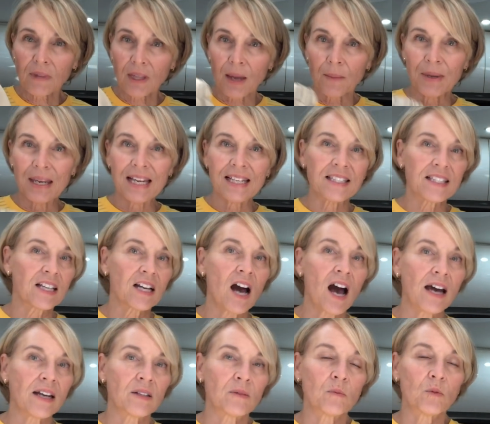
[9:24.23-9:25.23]
because the
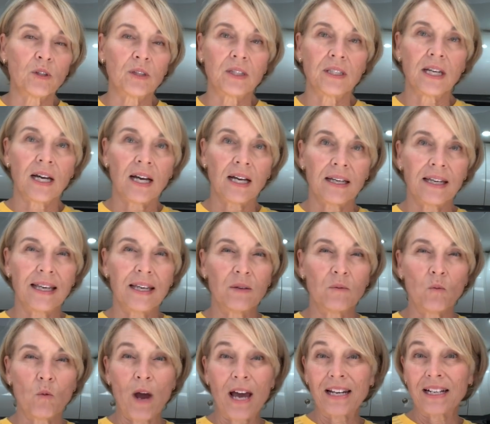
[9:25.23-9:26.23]
cotton would,
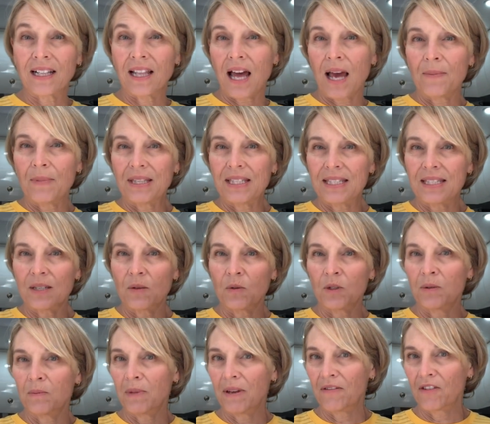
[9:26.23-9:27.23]
in wet climates, it
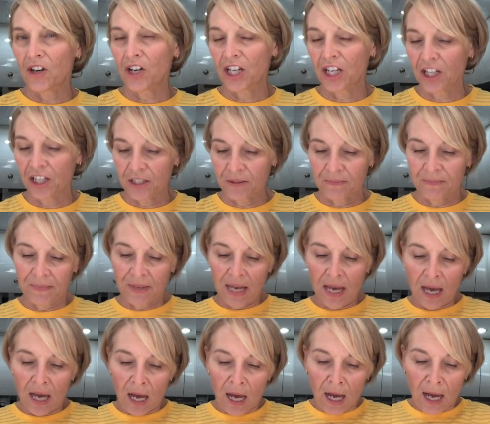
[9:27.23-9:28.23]
wouldn't be very good.
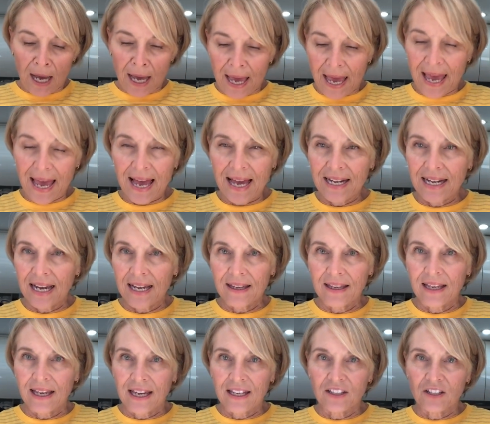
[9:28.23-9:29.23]

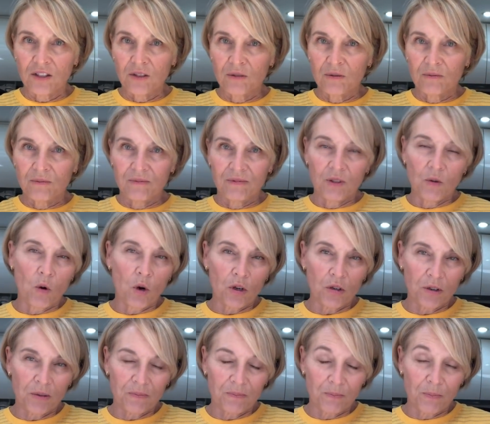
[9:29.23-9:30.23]
And you
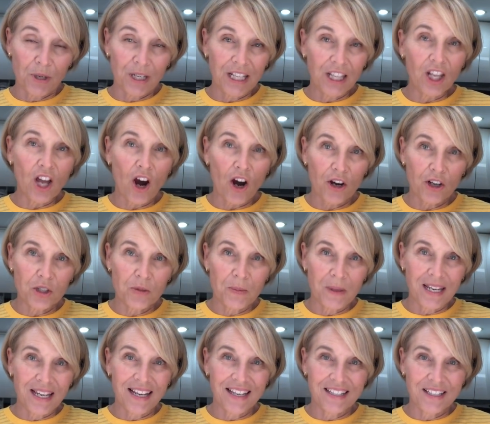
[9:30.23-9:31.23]
order it pretty large
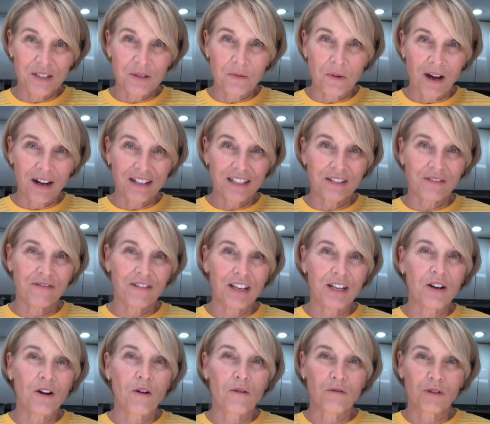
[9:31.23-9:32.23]
because you want it to
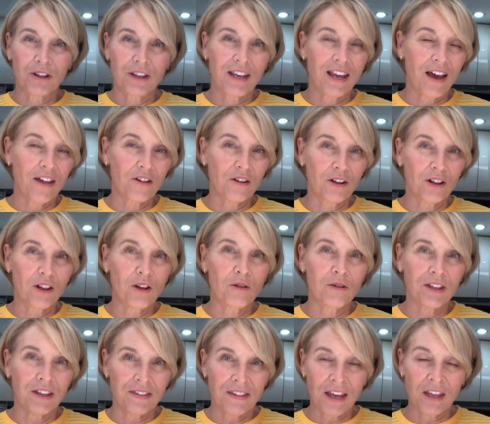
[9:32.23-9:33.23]
fit over the other
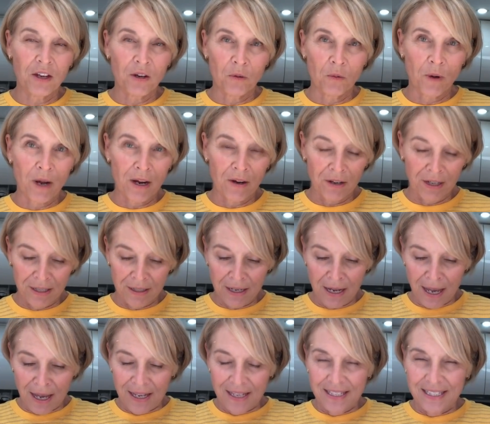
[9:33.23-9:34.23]
clothing that you're wearing.
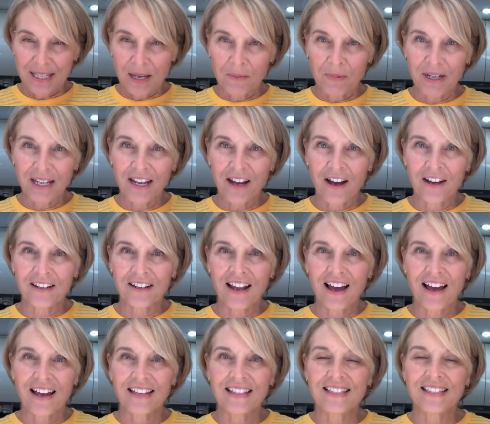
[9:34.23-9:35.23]
Somebody
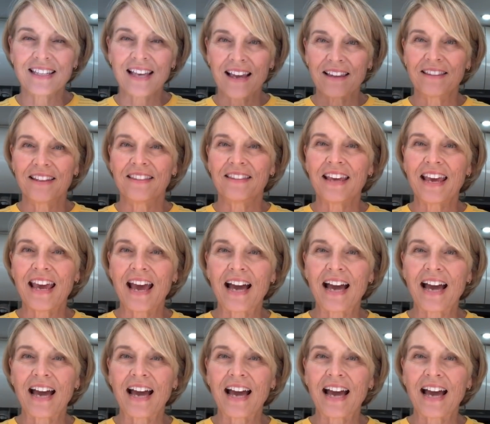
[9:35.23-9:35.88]
online said that